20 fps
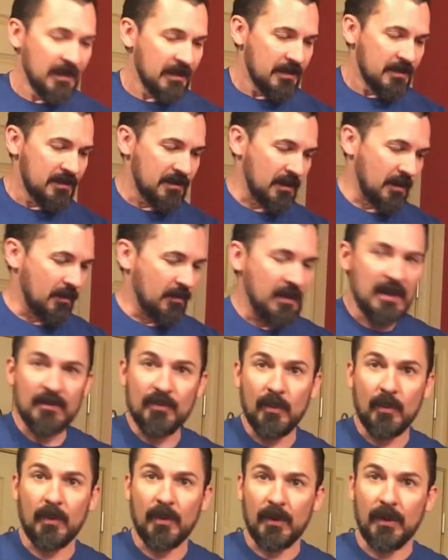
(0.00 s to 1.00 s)
So that's
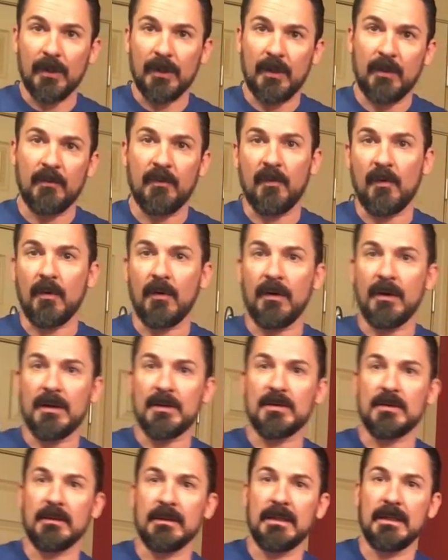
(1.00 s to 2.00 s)
what we're looking for
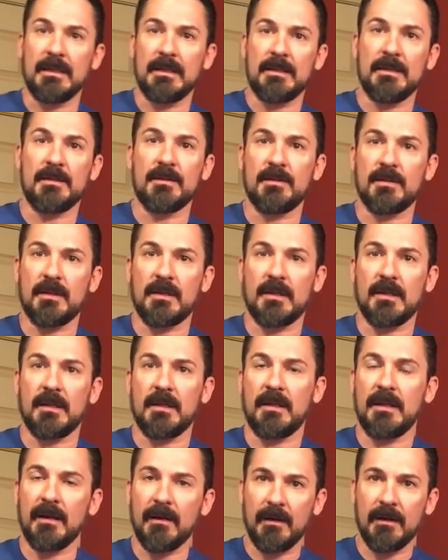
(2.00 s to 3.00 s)
initially, is
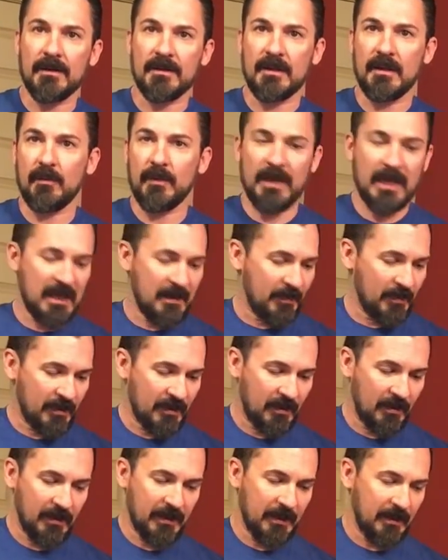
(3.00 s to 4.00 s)
areas that we can't put a
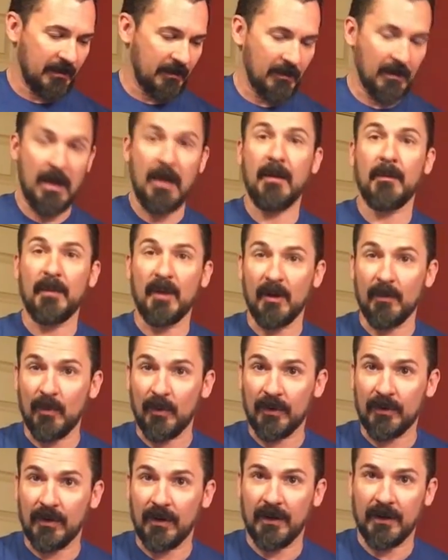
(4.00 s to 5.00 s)
tourniquet in, not amenable
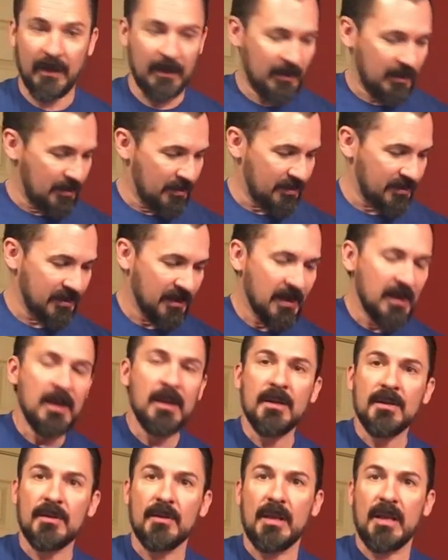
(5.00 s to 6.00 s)
to tourniquet use.
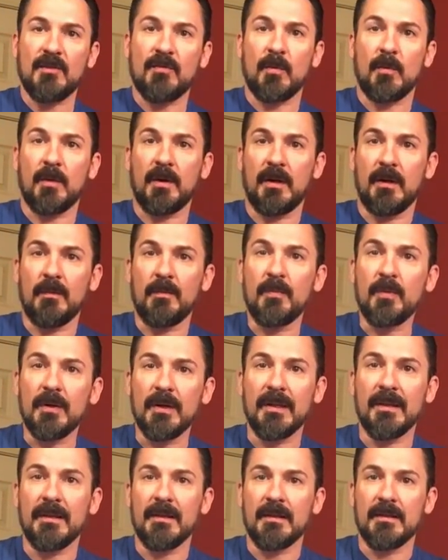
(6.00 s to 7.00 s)
So that's where we're going to
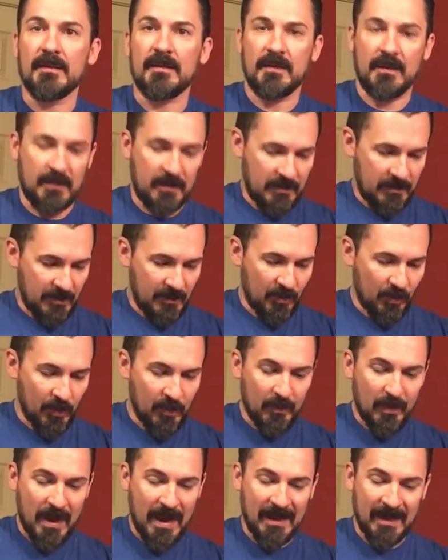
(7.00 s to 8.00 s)
put this
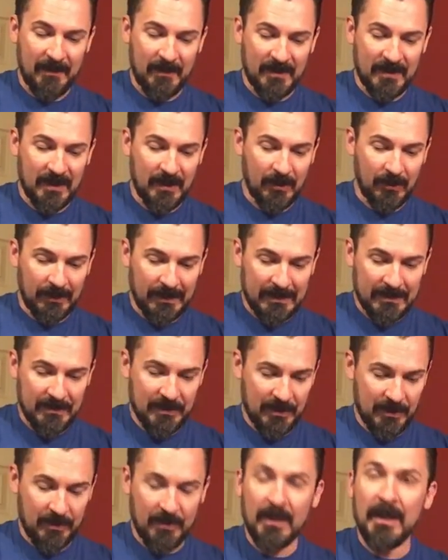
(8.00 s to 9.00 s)
wound packing material
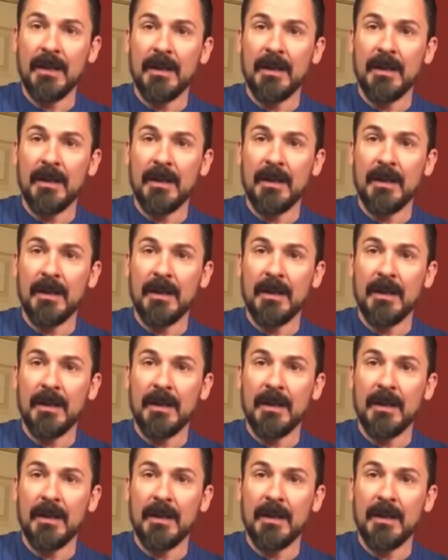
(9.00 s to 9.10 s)
into.